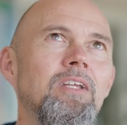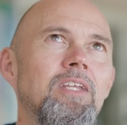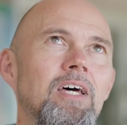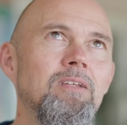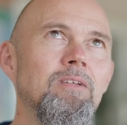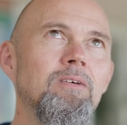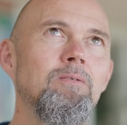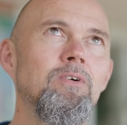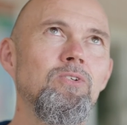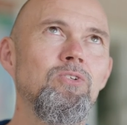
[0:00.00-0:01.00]
that
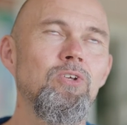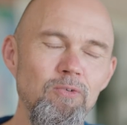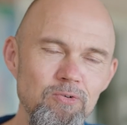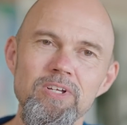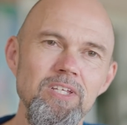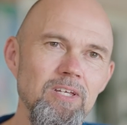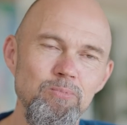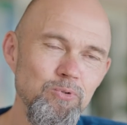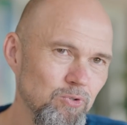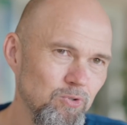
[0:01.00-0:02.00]
suffering
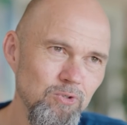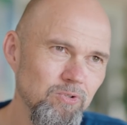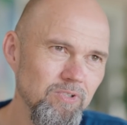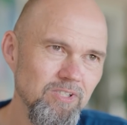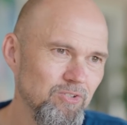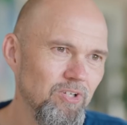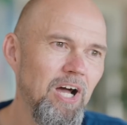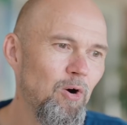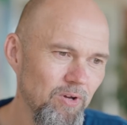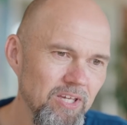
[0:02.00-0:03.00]
and persecution is not
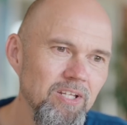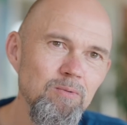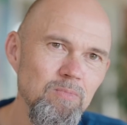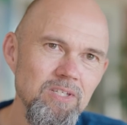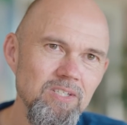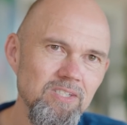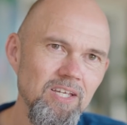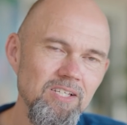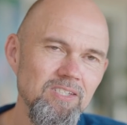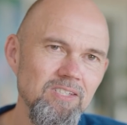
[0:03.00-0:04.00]
our enemy, it's
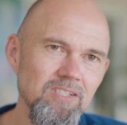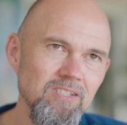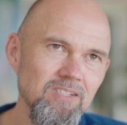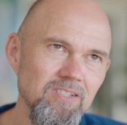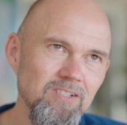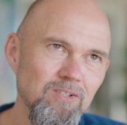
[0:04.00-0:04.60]
actually